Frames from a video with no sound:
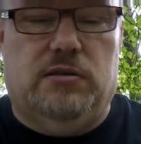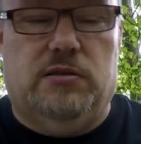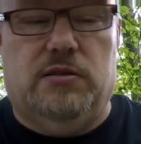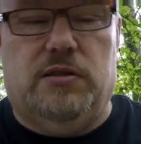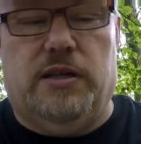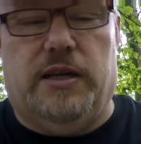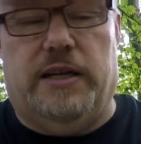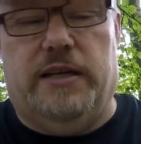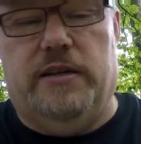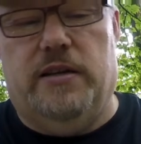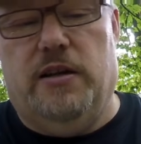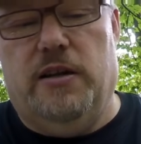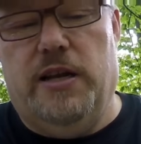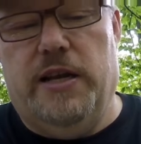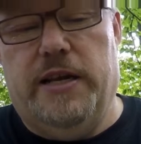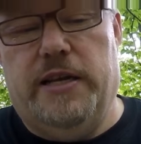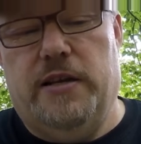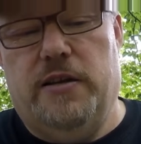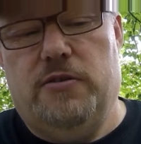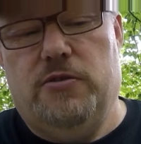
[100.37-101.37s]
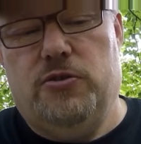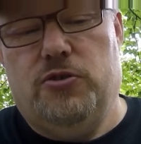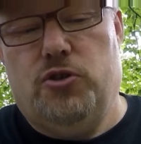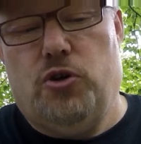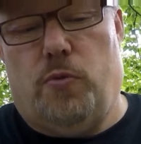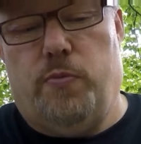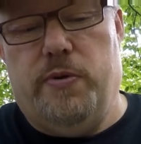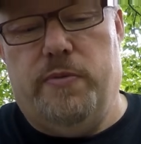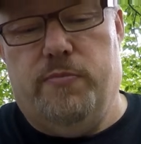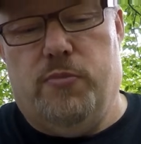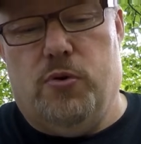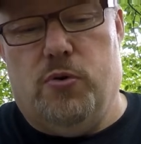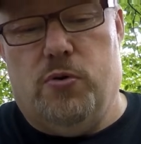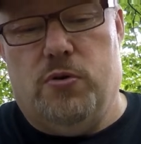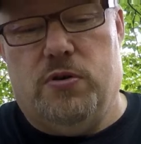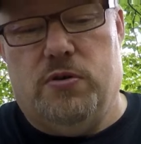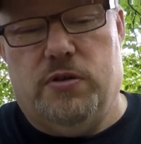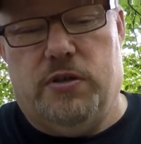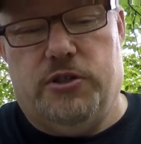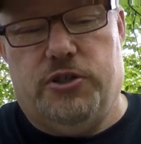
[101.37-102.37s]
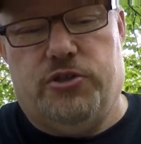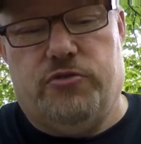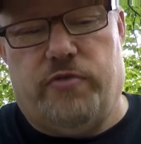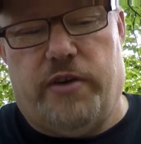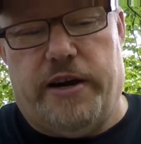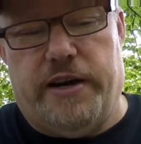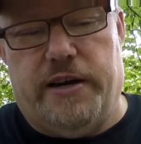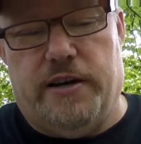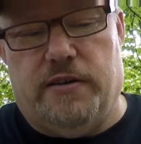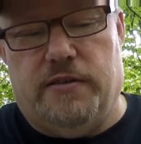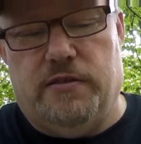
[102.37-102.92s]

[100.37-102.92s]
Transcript: and the lid and chopping board and strainer.